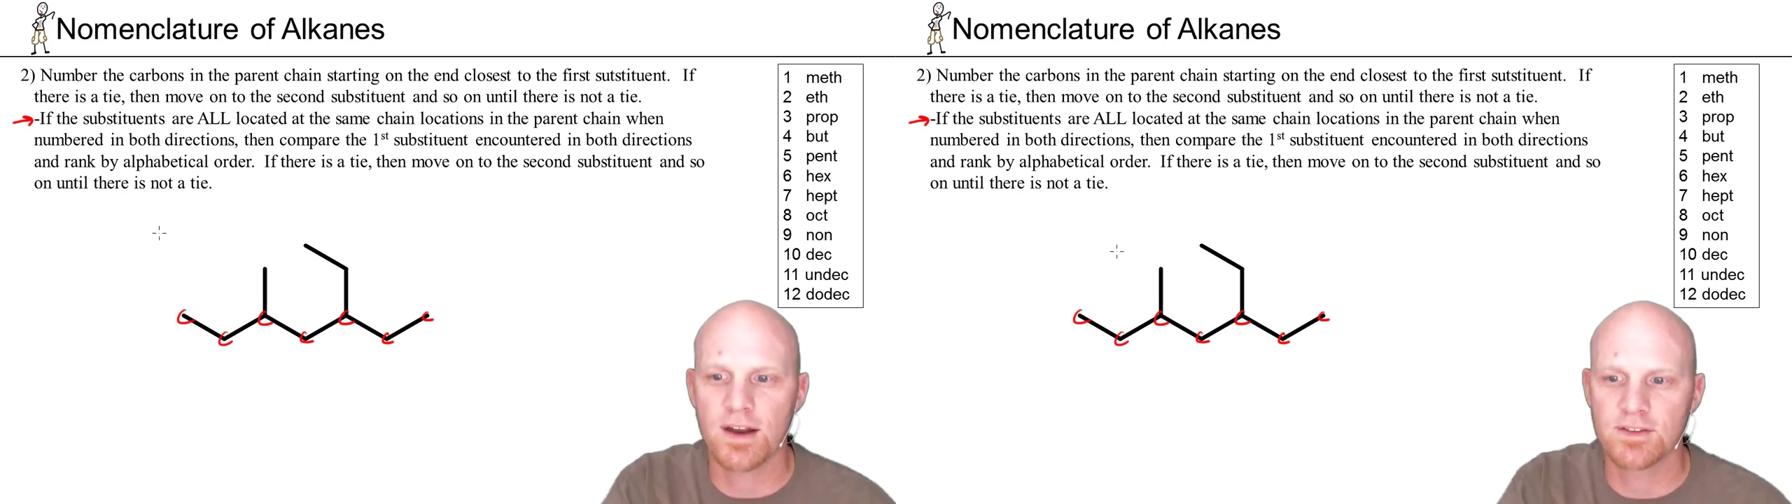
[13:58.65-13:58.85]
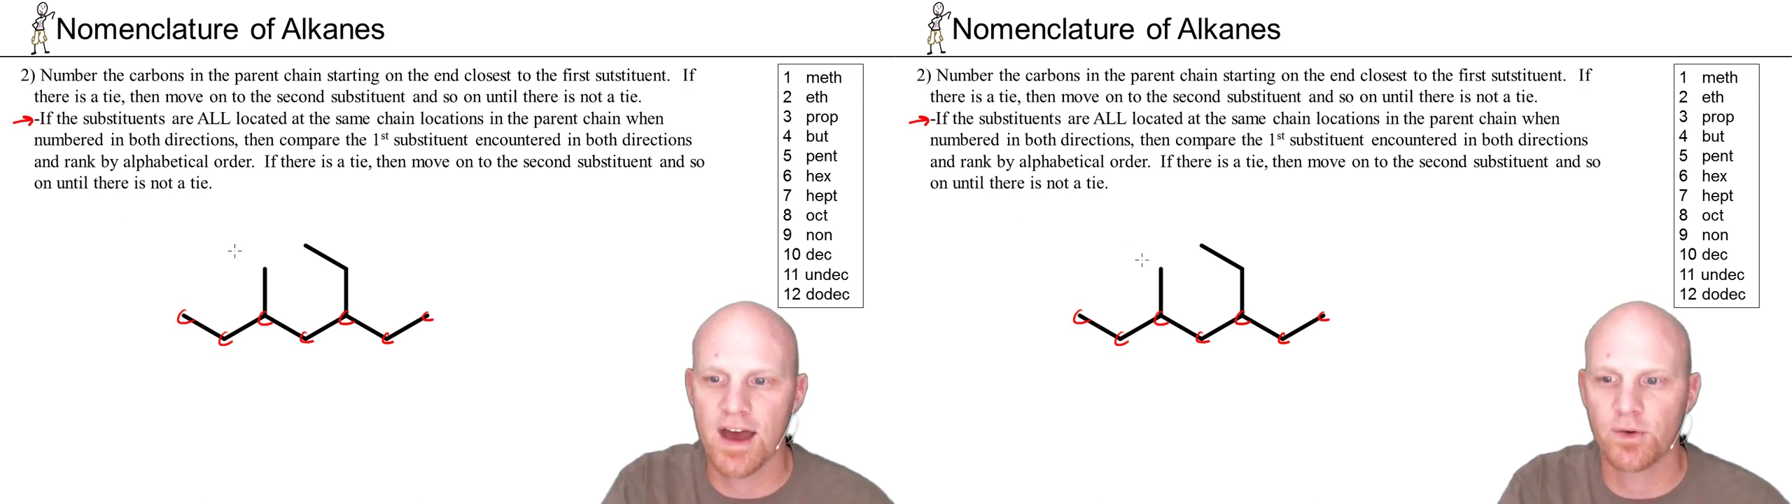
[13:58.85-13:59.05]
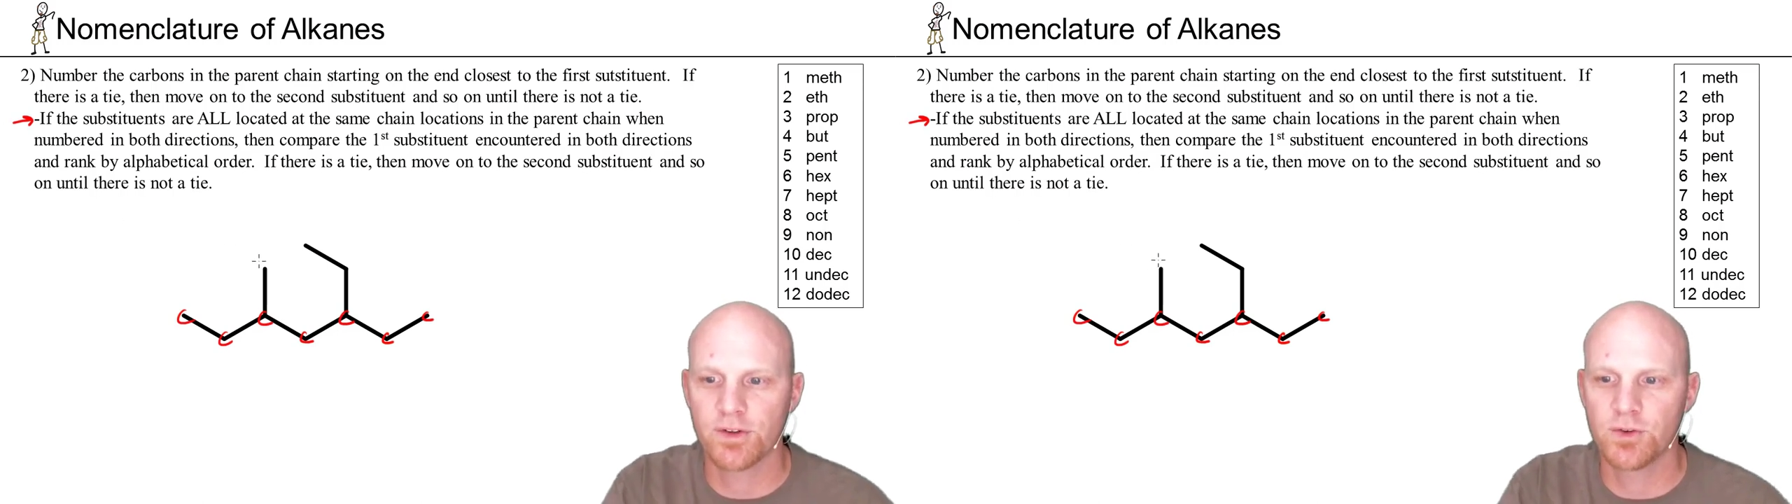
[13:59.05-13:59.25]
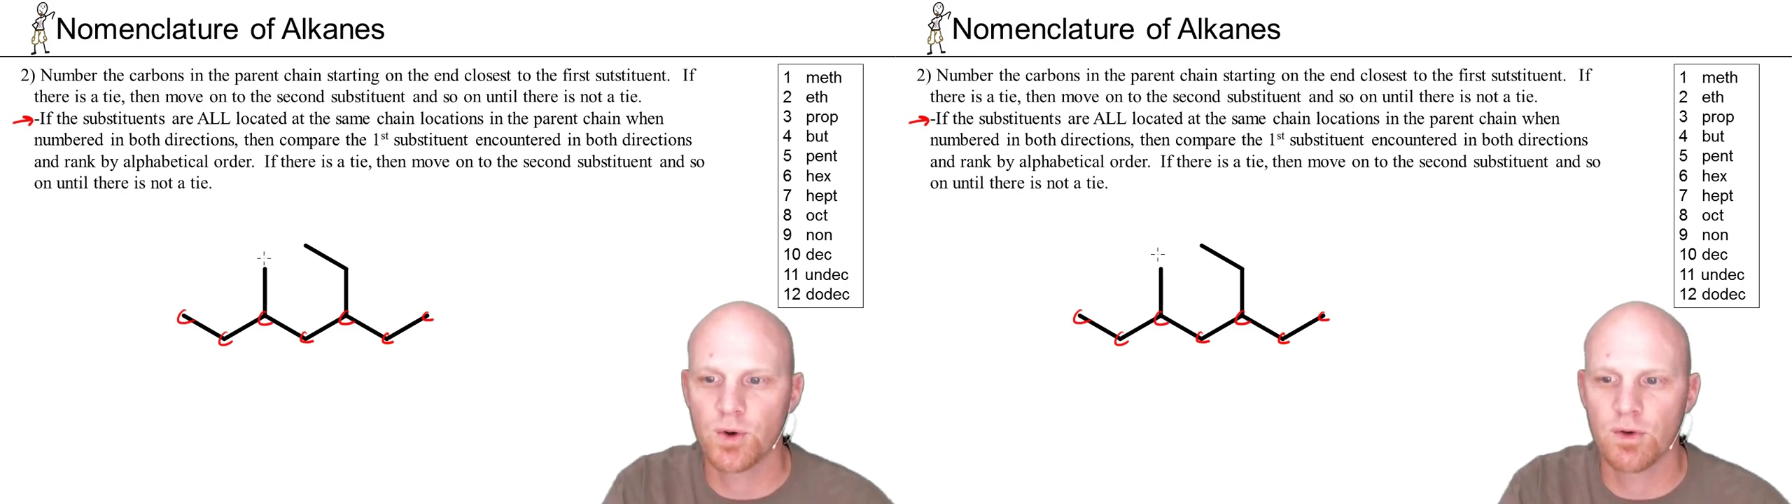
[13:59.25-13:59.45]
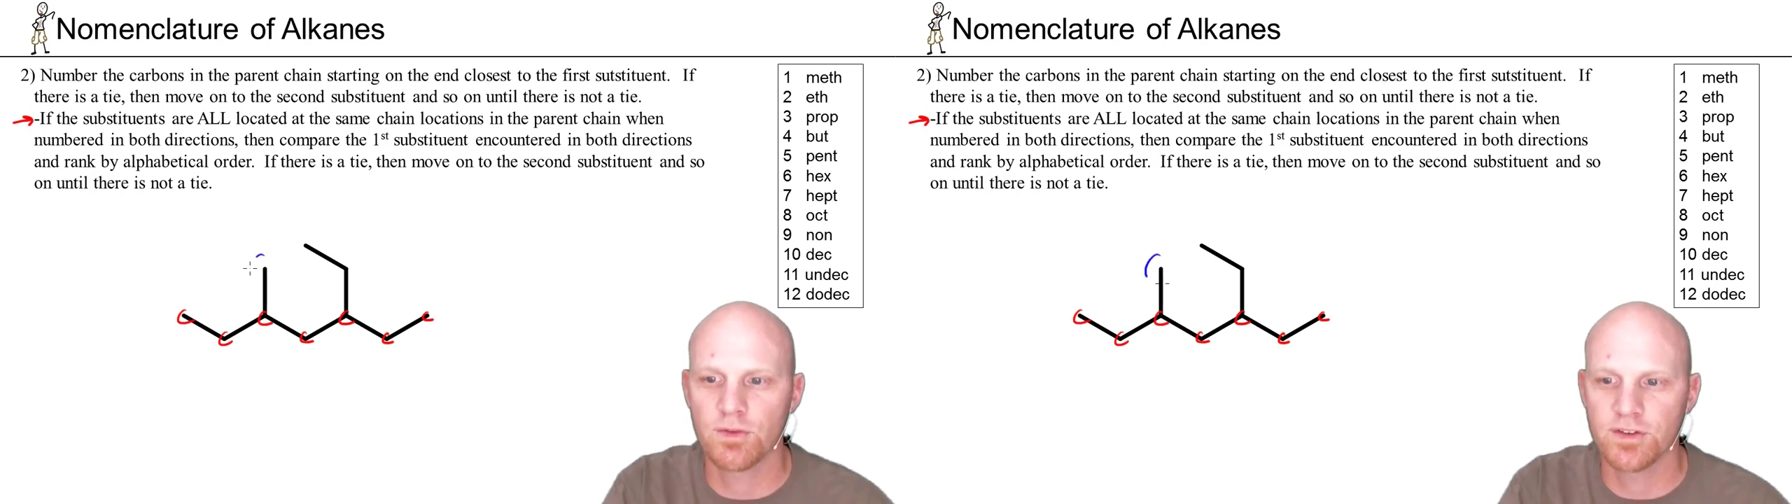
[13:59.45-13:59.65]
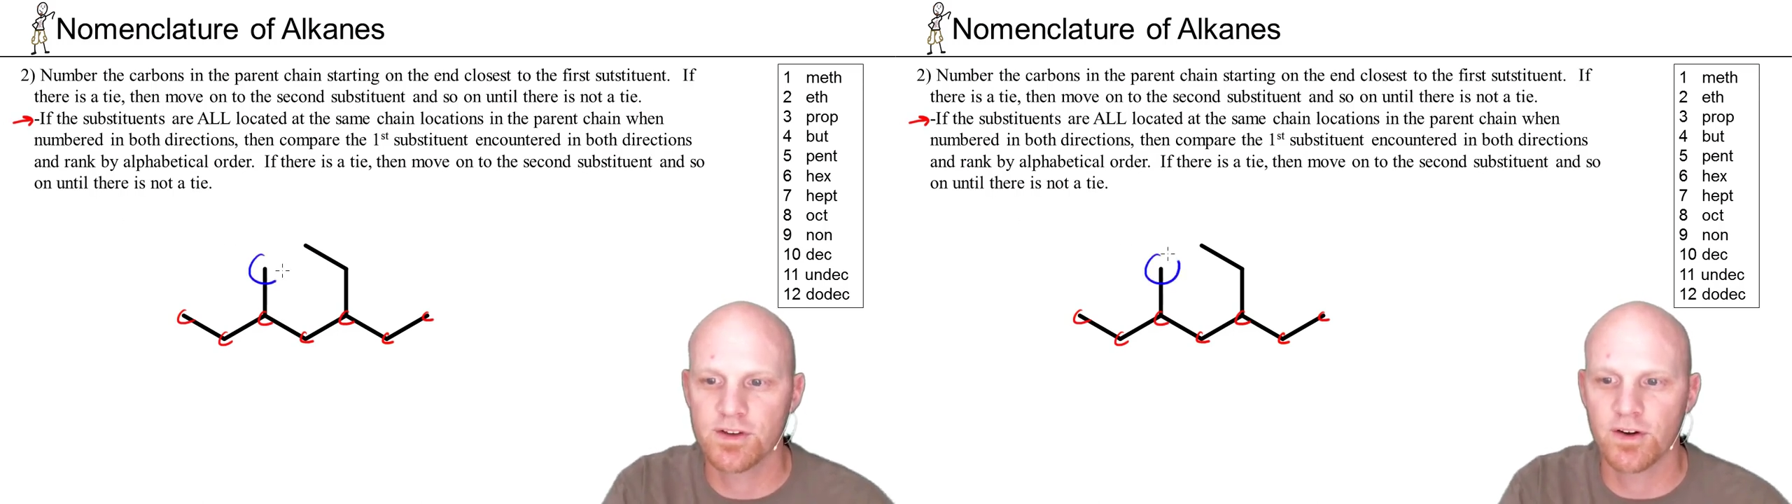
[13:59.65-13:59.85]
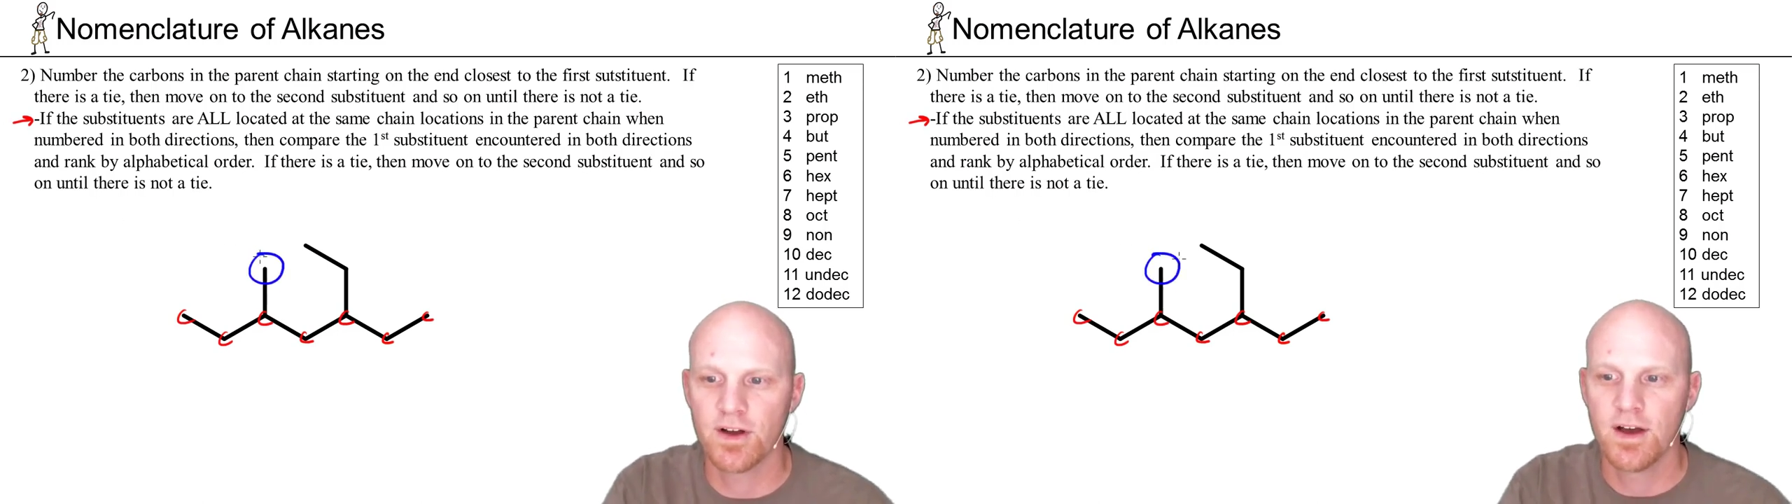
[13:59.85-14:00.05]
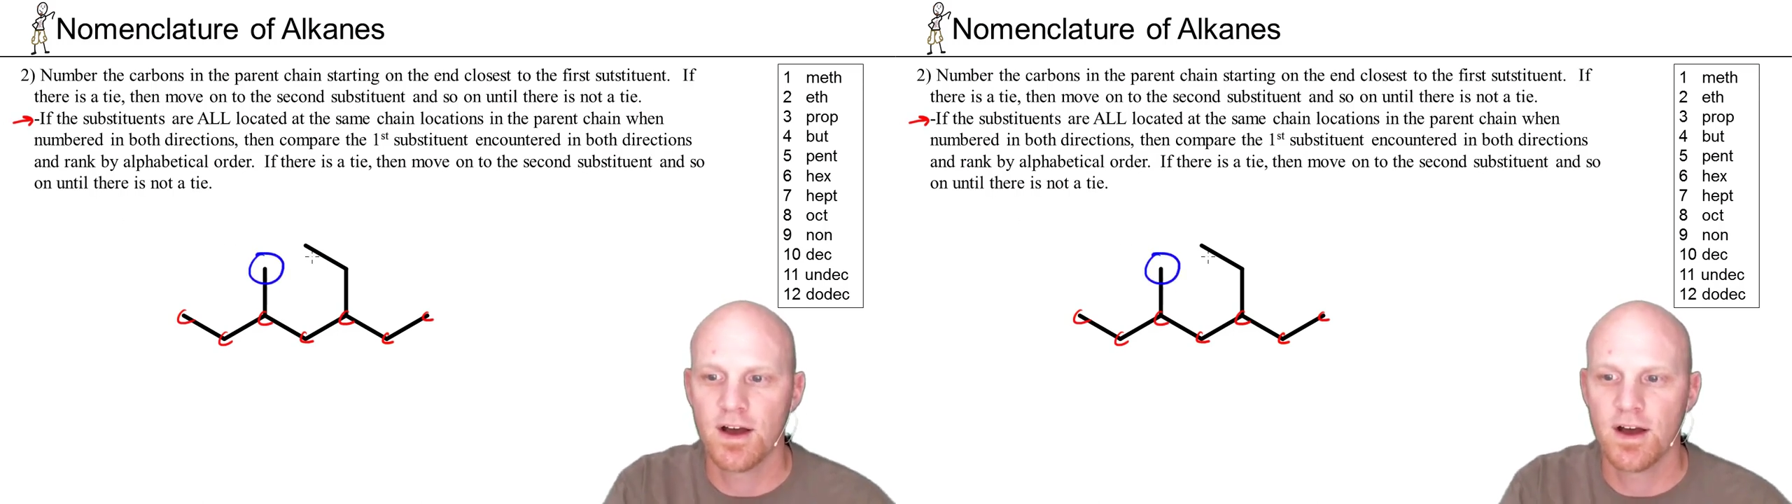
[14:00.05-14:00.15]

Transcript: exactly 2 equivalents here,